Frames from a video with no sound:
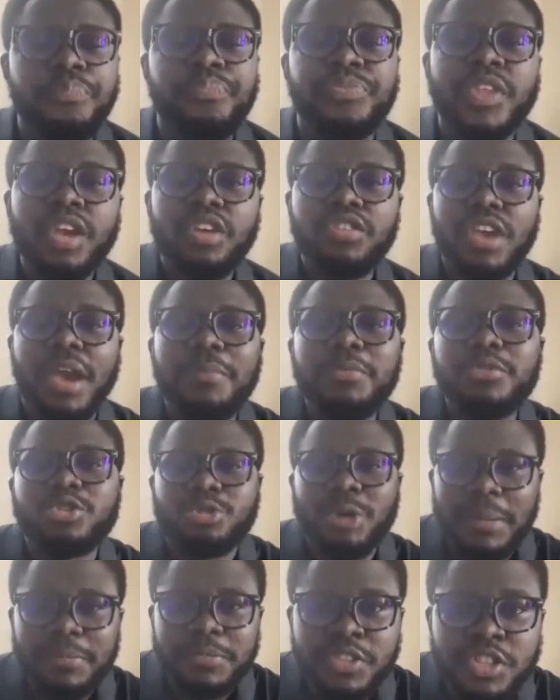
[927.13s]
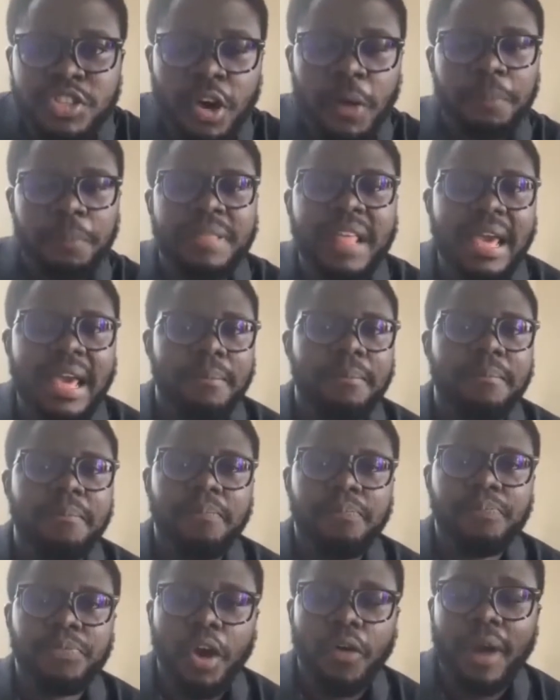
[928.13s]
be able to absorb them,
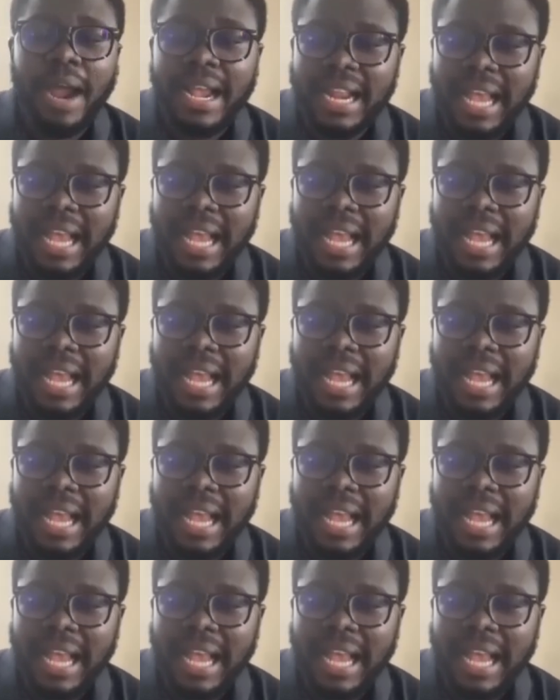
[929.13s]
all right,